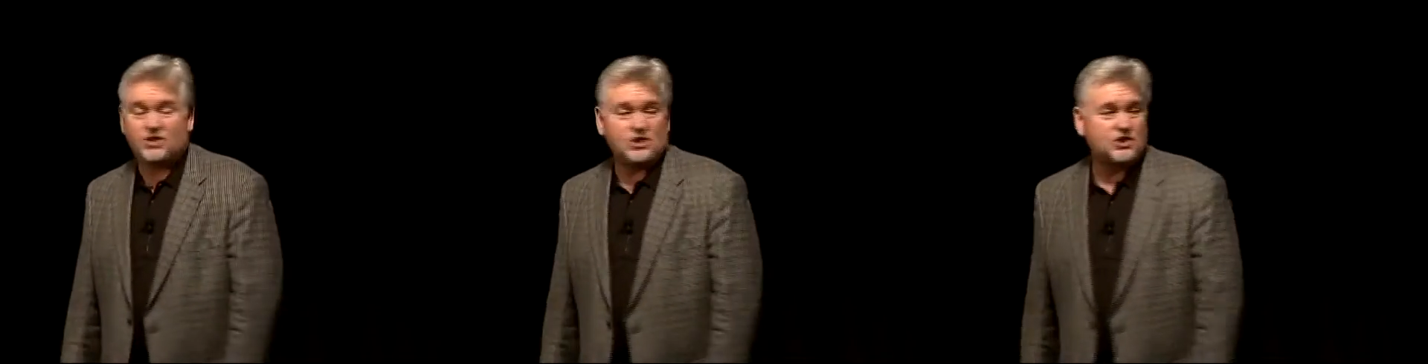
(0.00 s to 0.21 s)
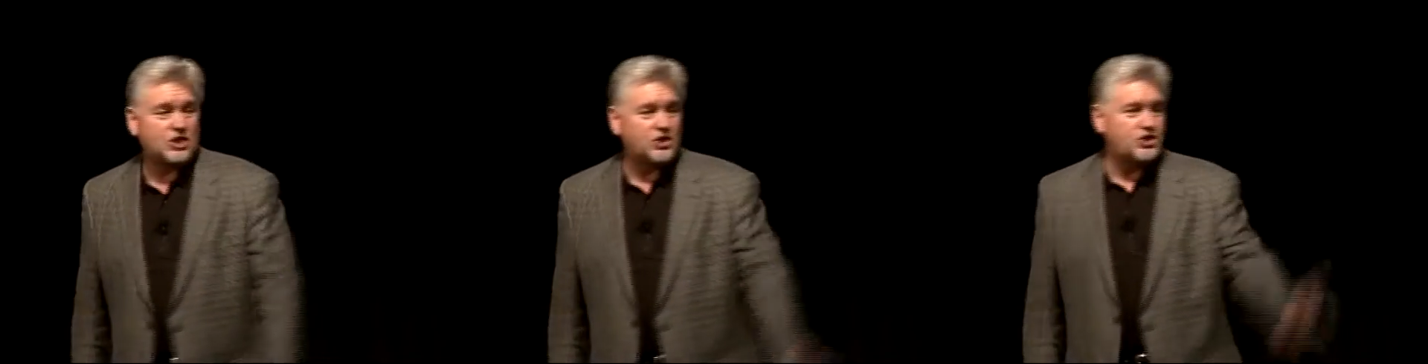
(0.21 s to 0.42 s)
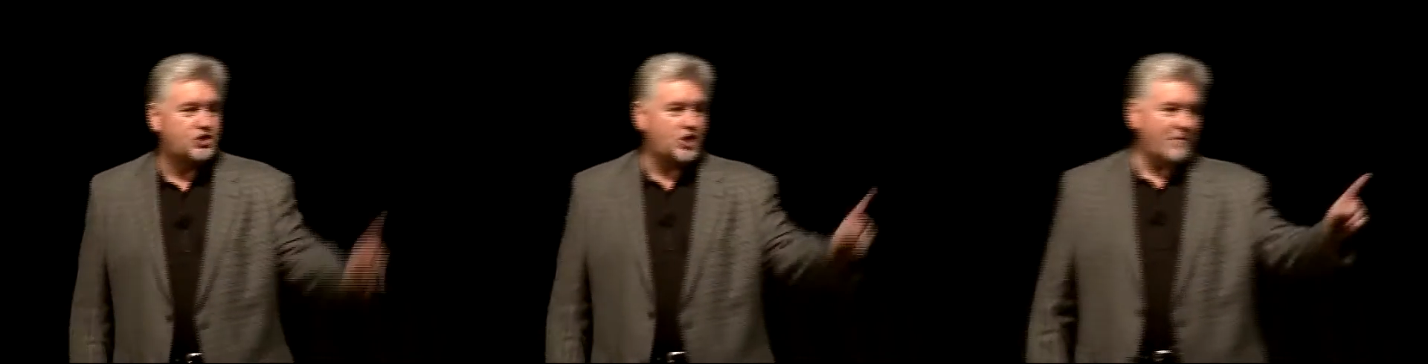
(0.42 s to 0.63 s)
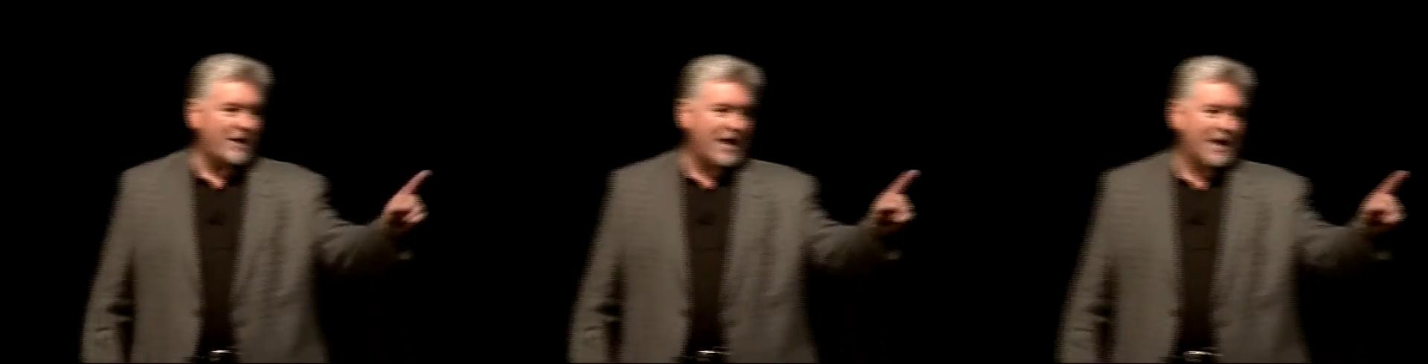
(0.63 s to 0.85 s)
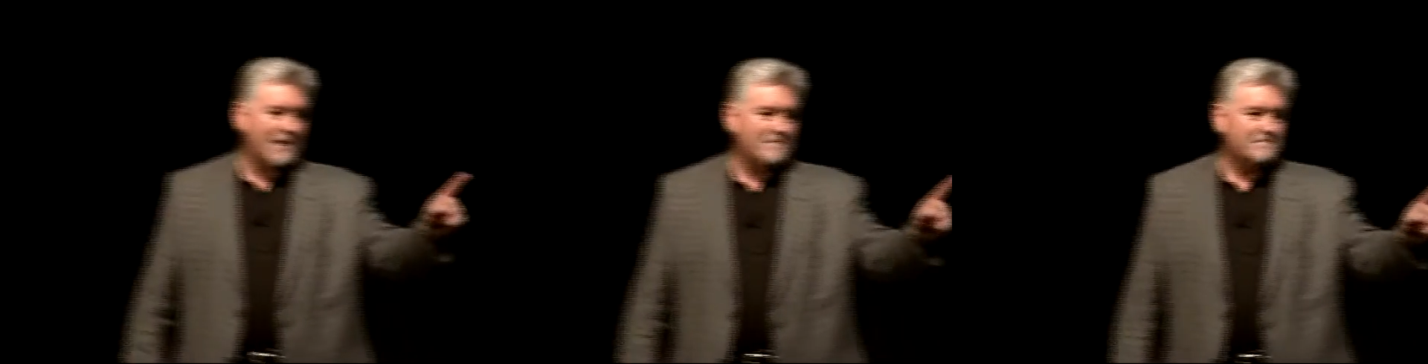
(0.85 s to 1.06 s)
She said,
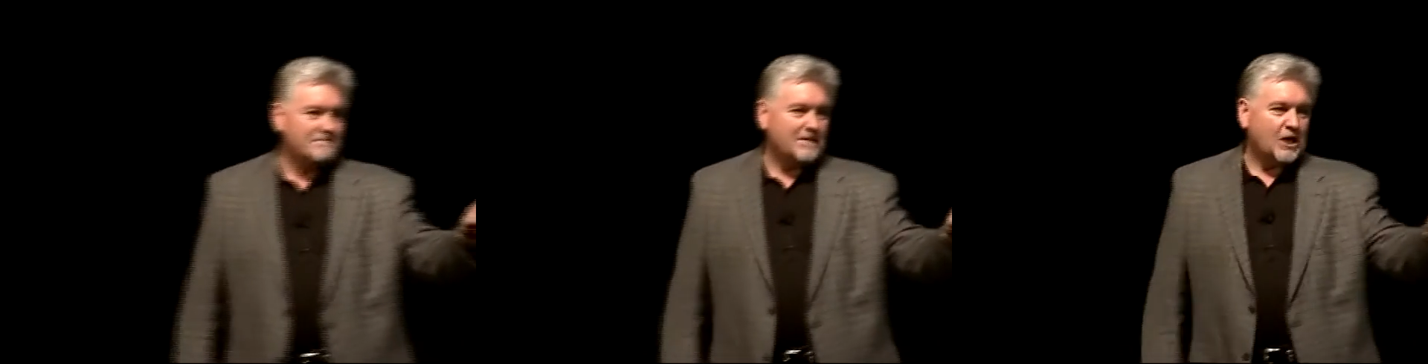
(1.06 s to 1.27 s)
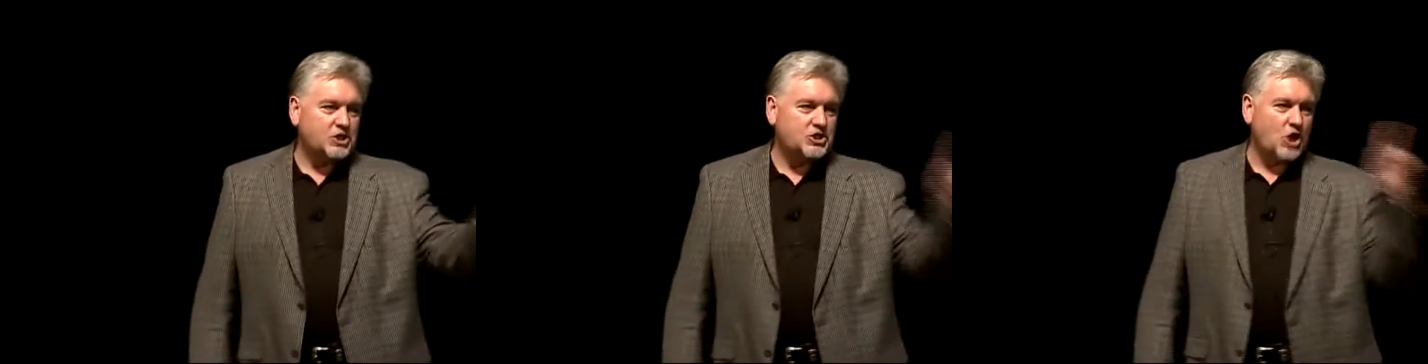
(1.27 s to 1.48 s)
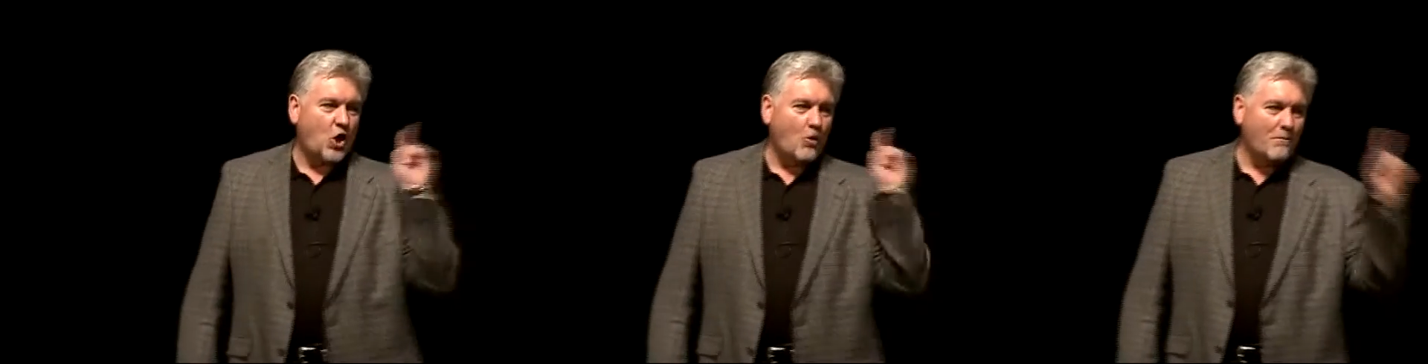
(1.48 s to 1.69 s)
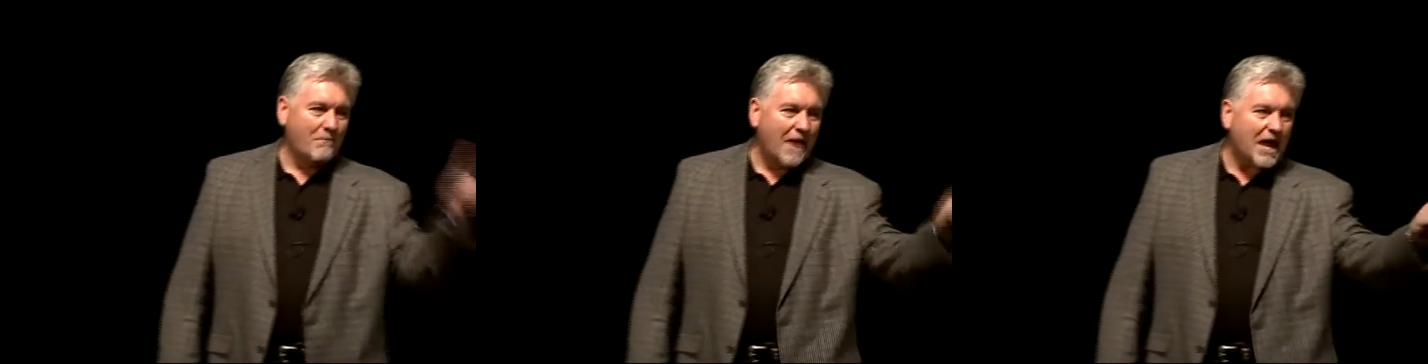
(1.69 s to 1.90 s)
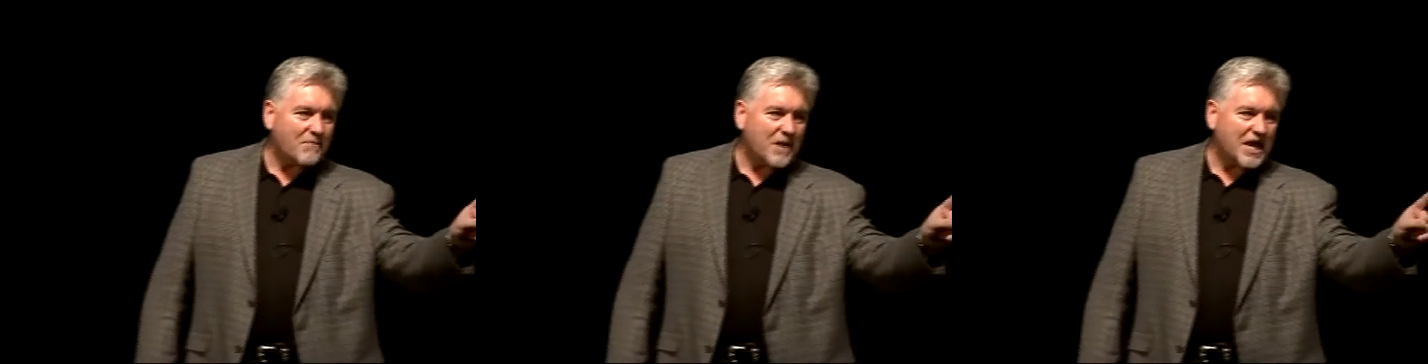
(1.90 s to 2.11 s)
Jimmy, don't
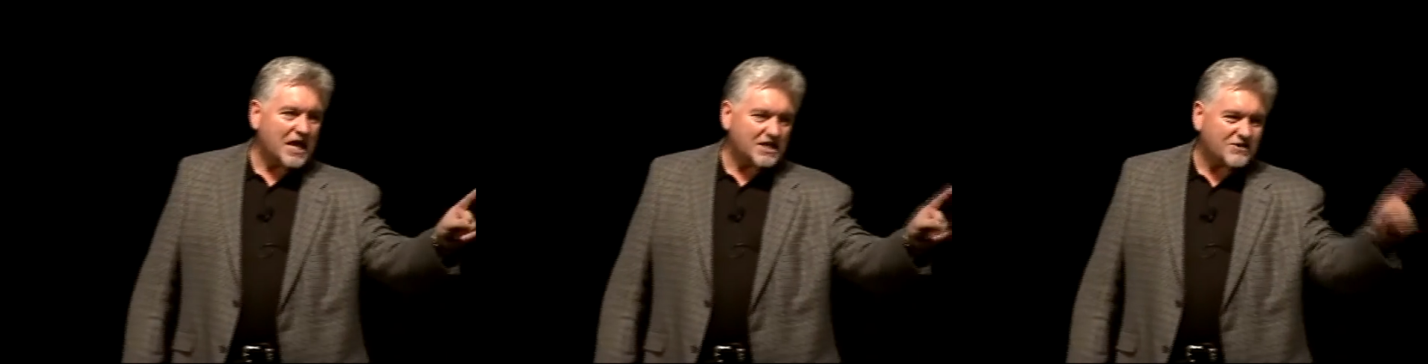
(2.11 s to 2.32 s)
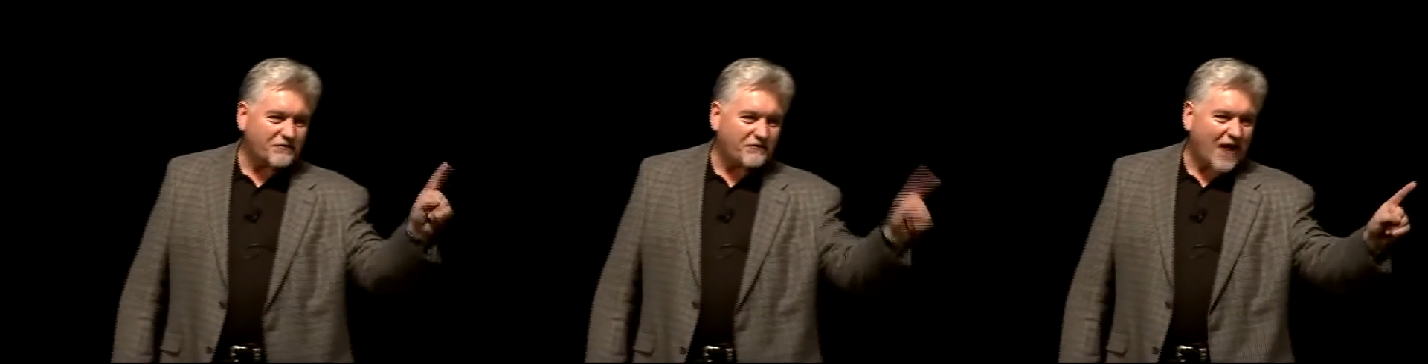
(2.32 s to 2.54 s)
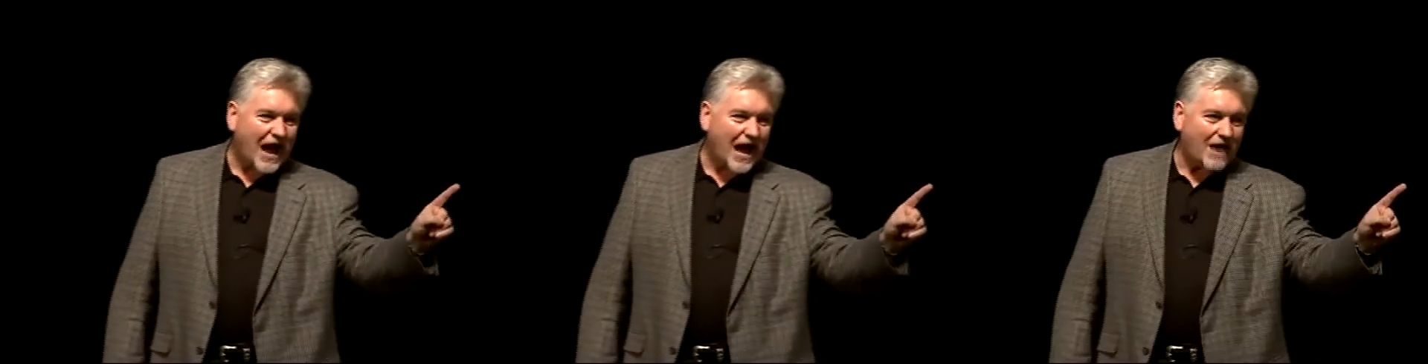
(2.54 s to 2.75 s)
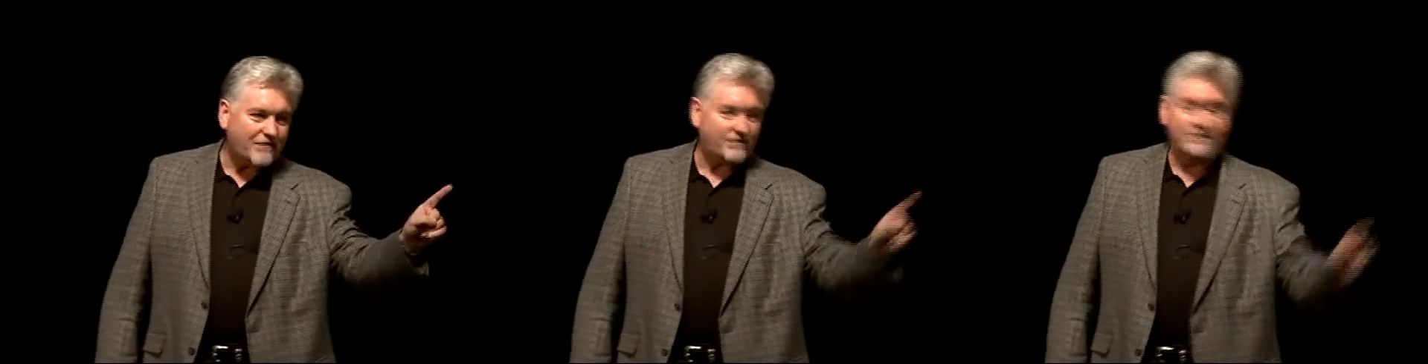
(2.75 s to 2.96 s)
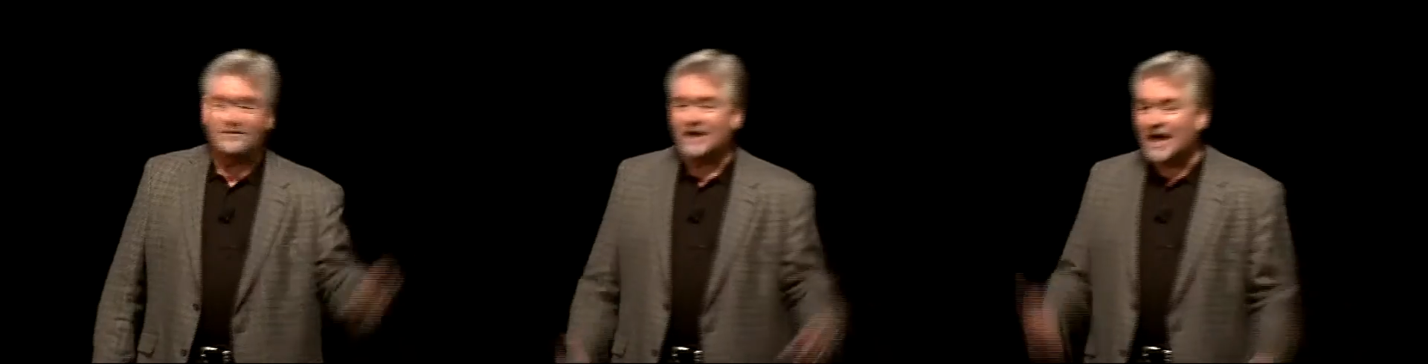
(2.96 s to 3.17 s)
make me get to 5.